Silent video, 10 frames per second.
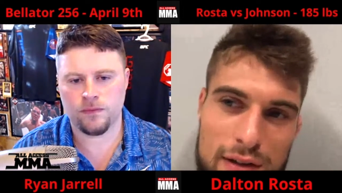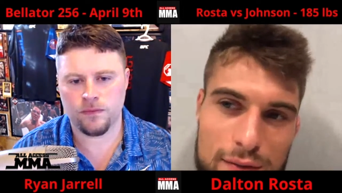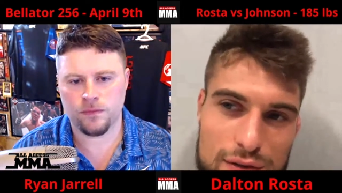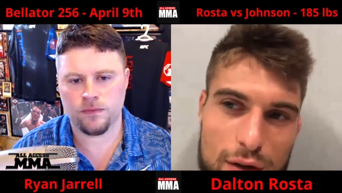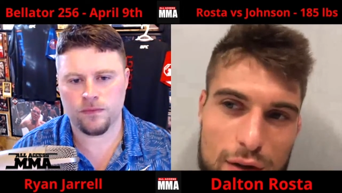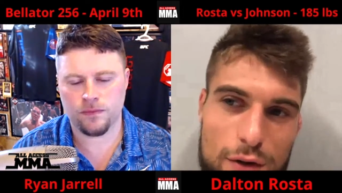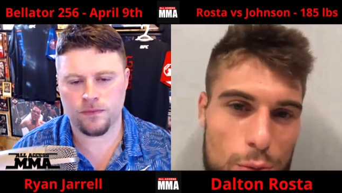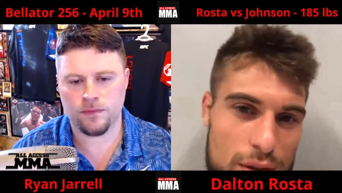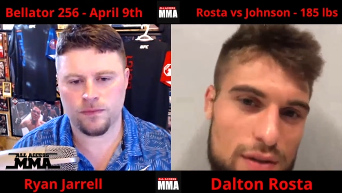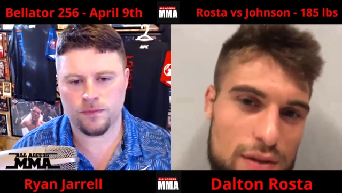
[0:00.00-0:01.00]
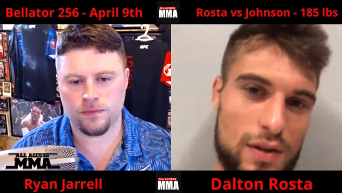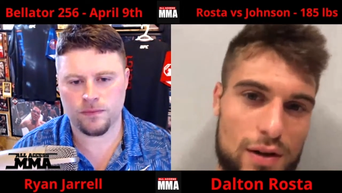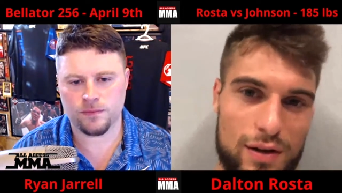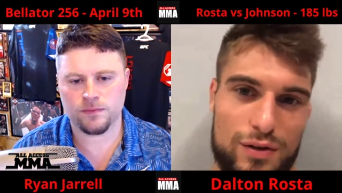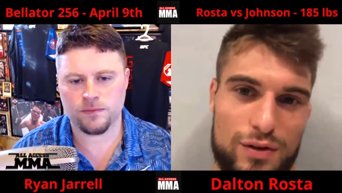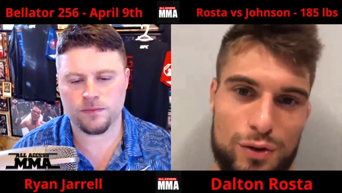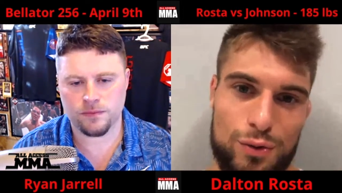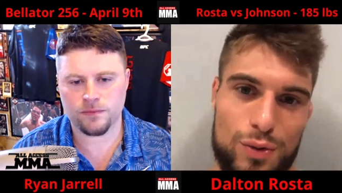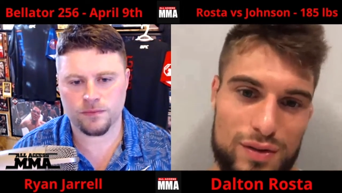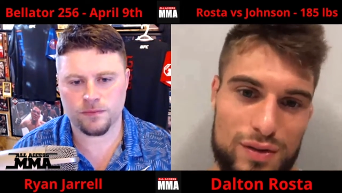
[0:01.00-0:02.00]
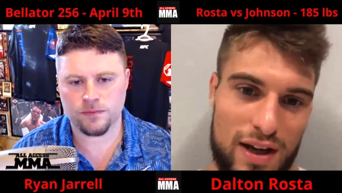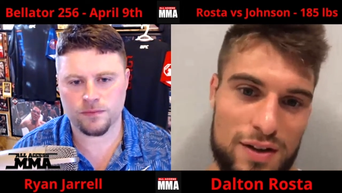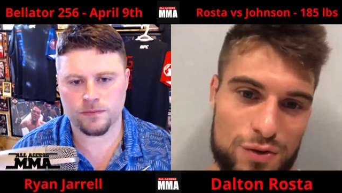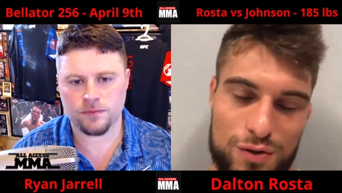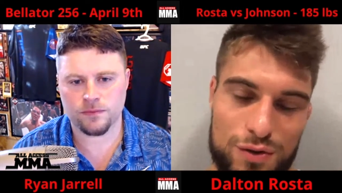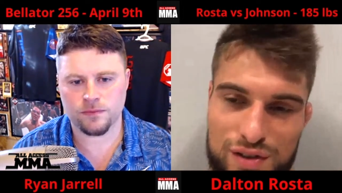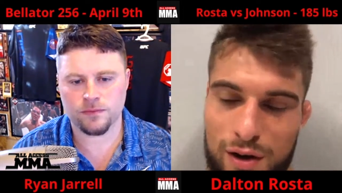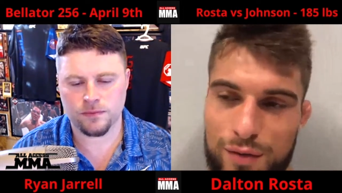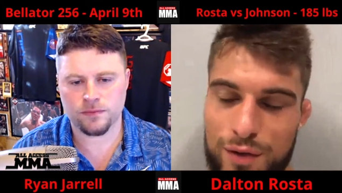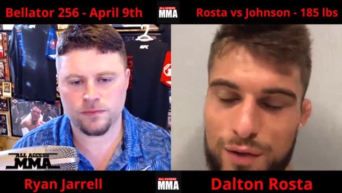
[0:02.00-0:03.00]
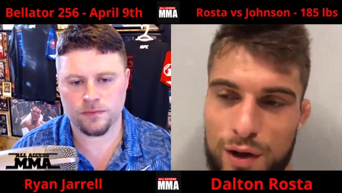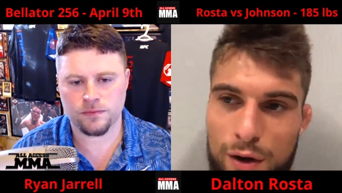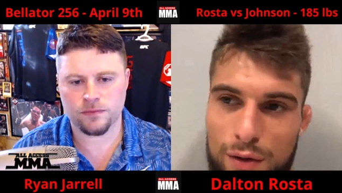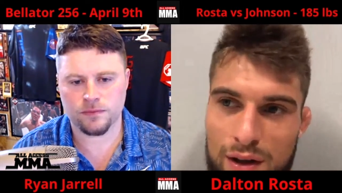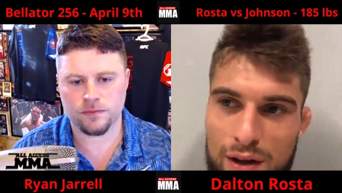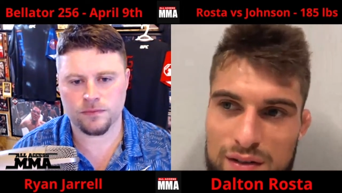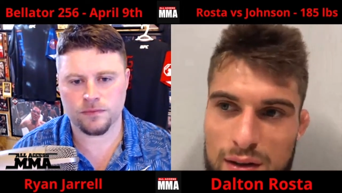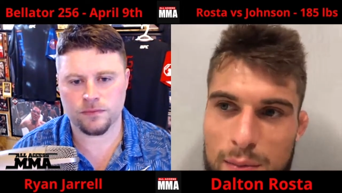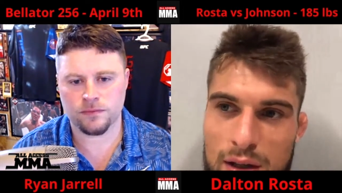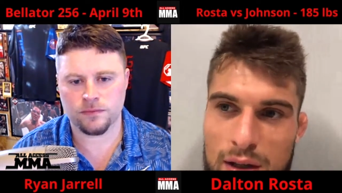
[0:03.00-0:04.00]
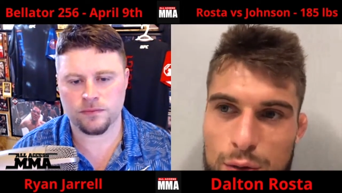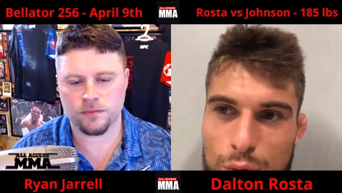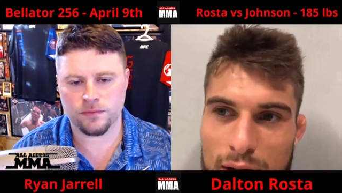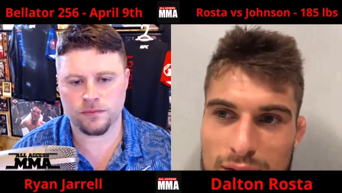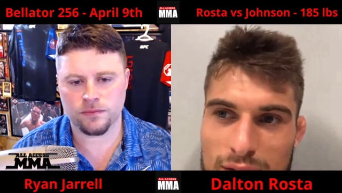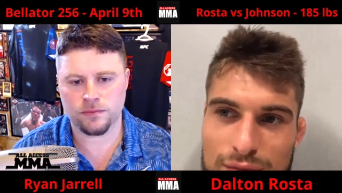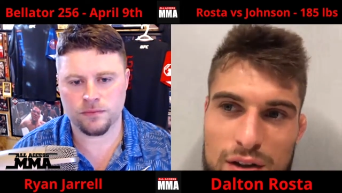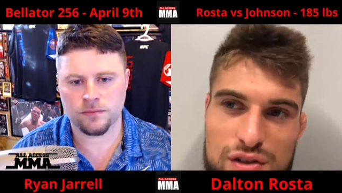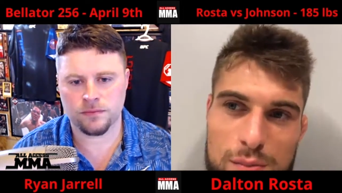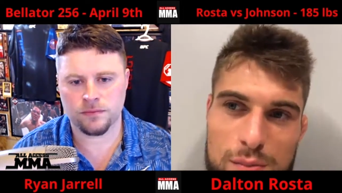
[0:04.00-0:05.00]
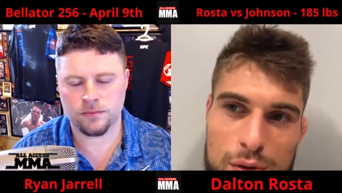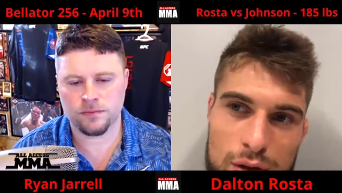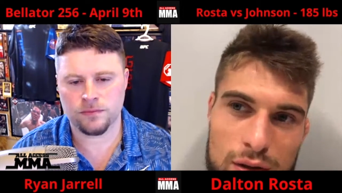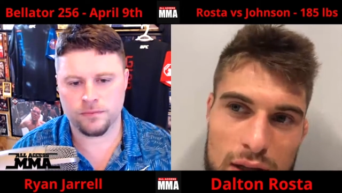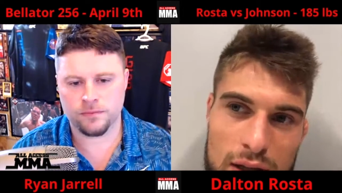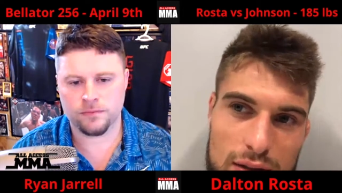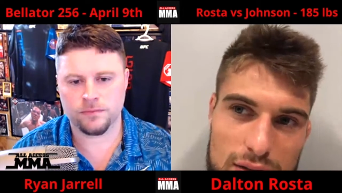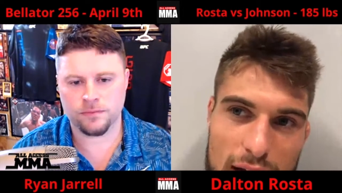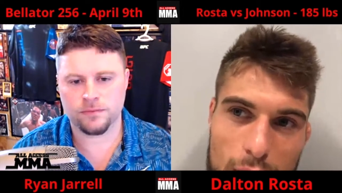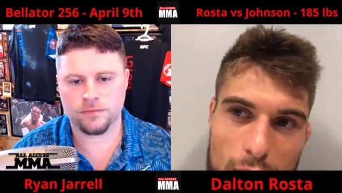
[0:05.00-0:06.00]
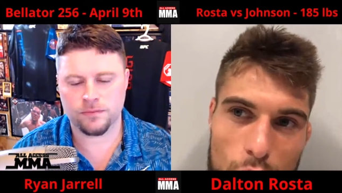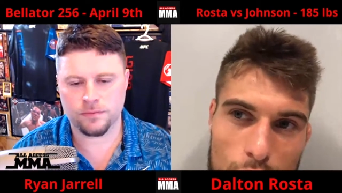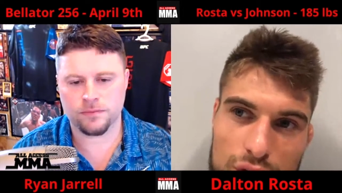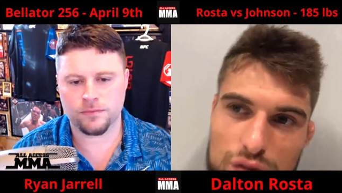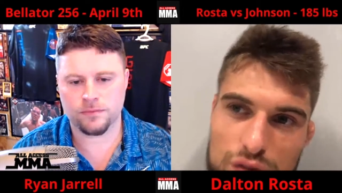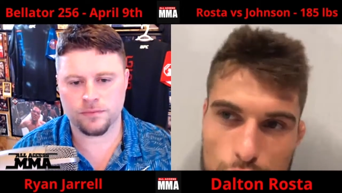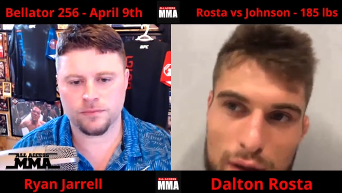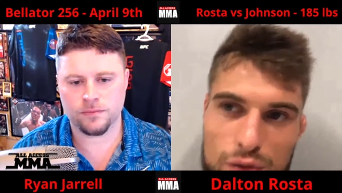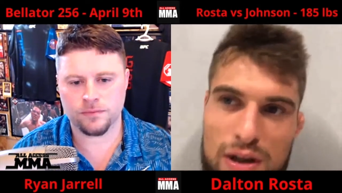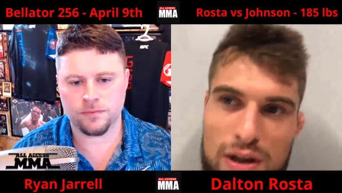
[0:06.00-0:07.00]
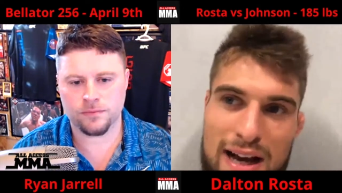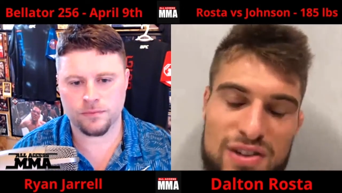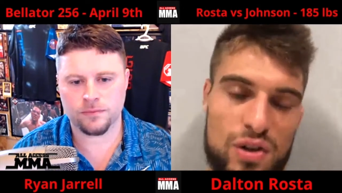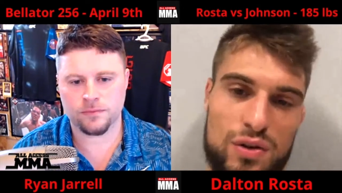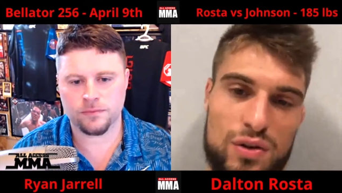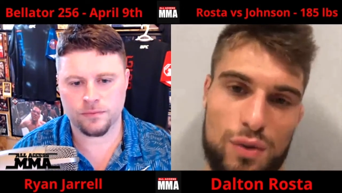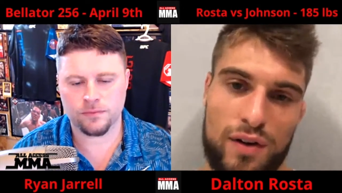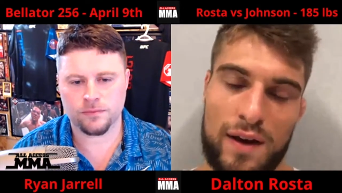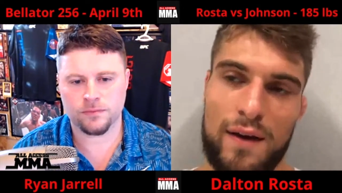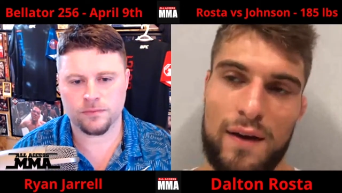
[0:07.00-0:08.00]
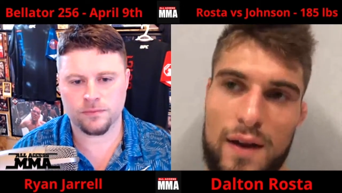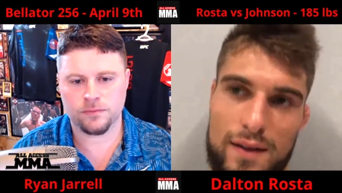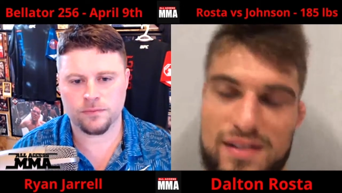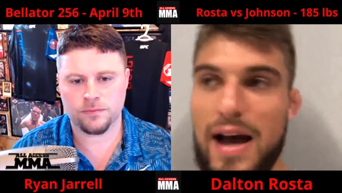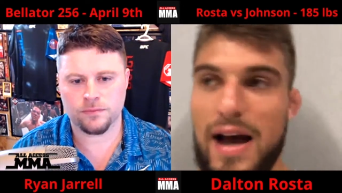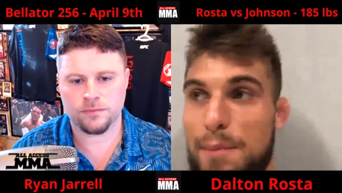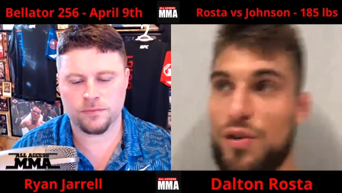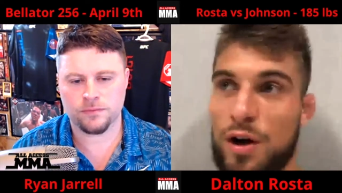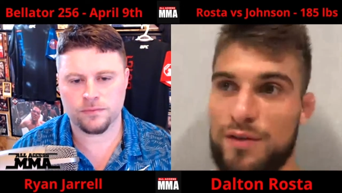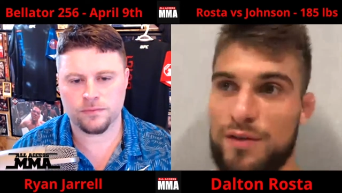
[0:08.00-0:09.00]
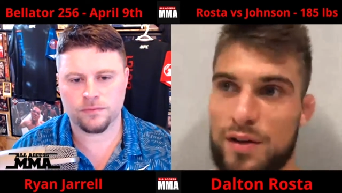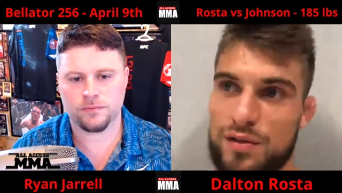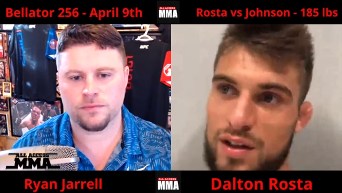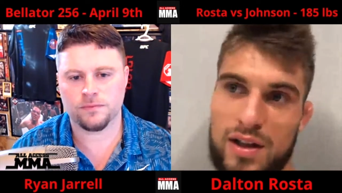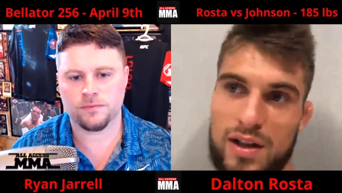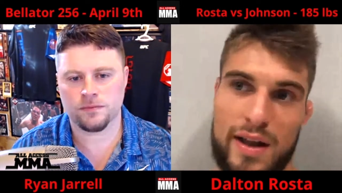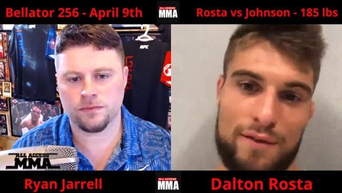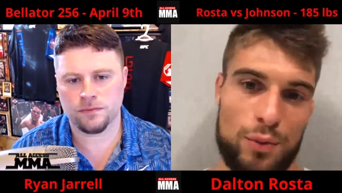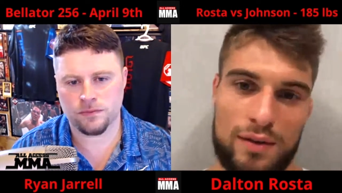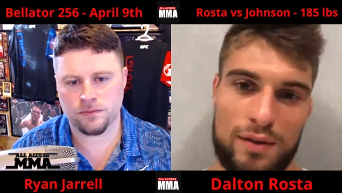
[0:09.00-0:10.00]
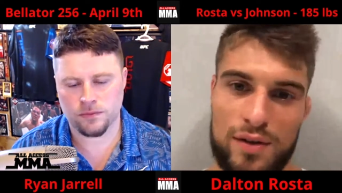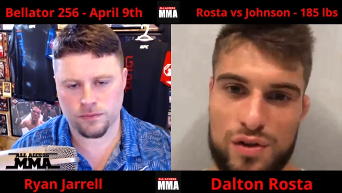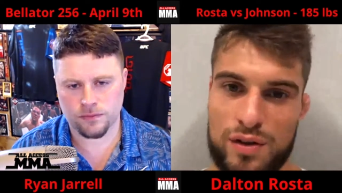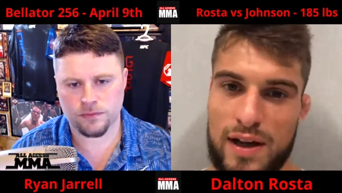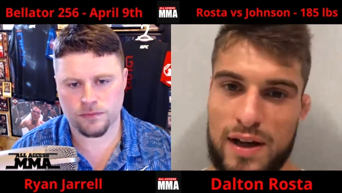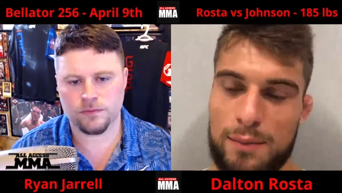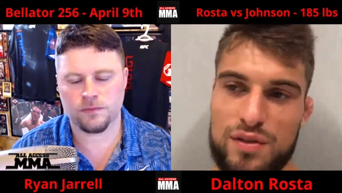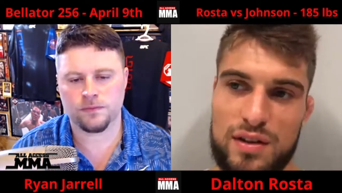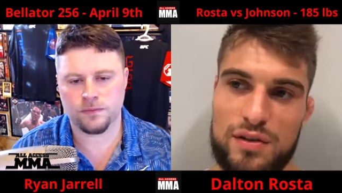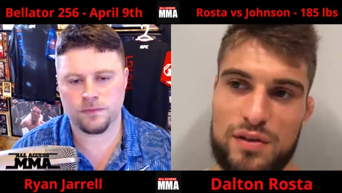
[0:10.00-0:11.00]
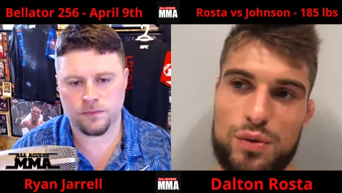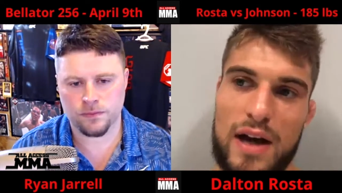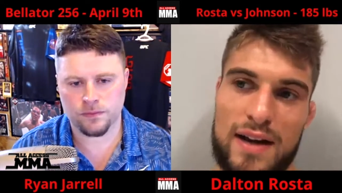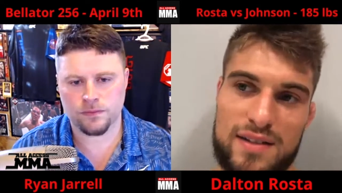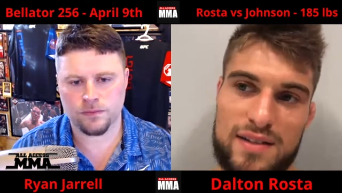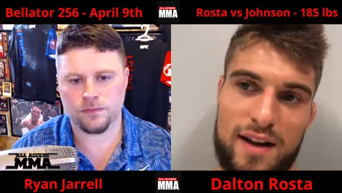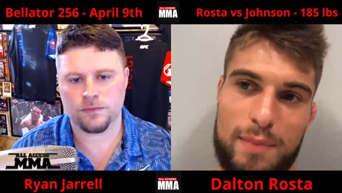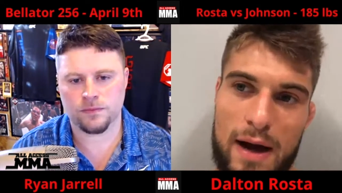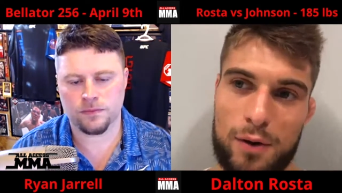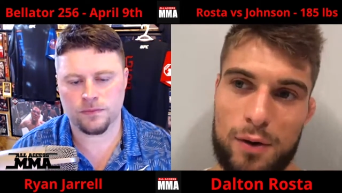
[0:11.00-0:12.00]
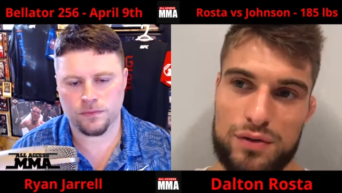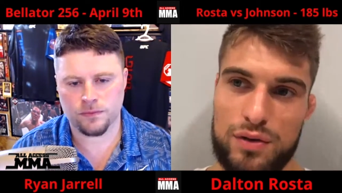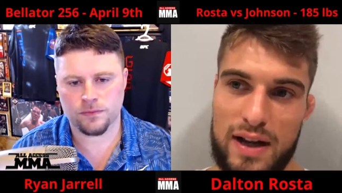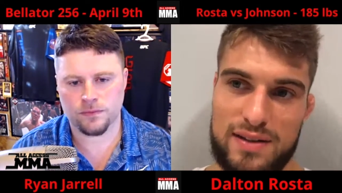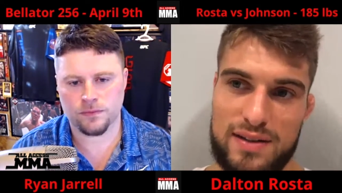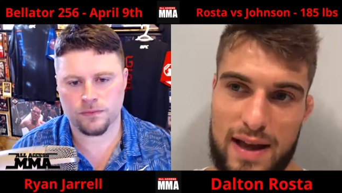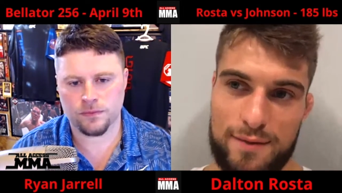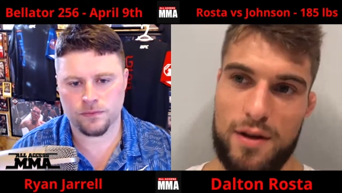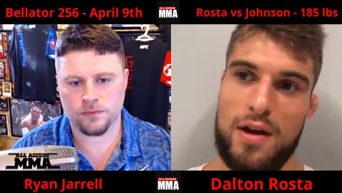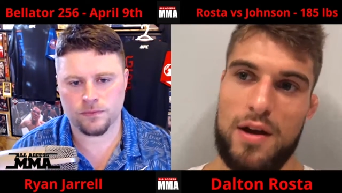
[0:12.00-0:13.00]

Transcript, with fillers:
Speaker 1: leave yourself open to danger yourself. You know, and somebody who has finishing ability like Ty or two you have two guys going into a fight this happens often. You see it in the heavyweight division all the time. You see two guys that have power, two guys that have